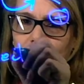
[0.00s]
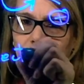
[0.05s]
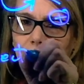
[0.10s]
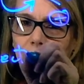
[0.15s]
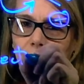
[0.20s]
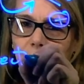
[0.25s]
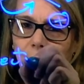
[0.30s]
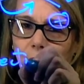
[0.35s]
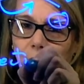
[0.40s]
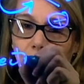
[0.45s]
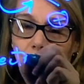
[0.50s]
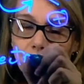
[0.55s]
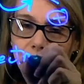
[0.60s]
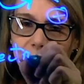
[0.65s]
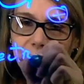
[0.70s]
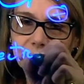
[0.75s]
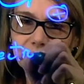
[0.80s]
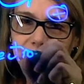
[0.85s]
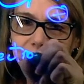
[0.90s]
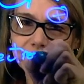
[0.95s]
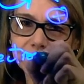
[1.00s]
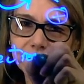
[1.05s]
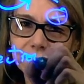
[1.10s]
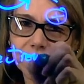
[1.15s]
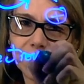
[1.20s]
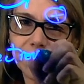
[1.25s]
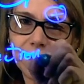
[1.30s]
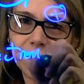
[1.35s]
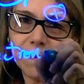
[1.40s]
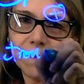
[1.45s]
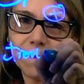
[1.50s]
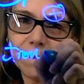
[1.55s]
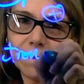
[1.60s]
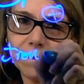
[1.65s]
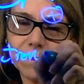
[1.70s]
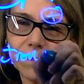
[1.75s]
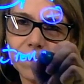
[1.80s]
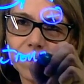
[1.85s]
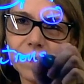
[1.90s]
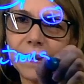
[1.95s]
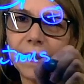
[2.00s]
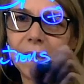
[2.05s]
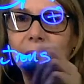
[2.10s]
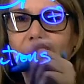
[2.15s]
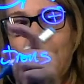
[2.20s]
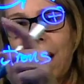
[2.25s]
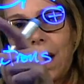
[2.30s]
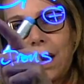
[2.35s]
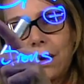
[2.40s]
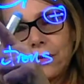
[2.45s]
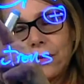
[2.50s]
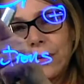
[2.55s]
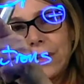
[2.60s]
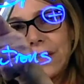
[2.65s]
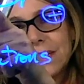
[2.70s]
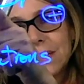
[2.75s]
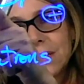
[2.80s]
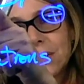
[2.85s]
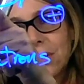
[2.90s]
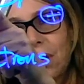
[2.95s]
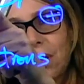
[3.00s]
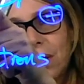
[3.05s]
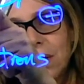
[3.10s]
Always, the arrow starts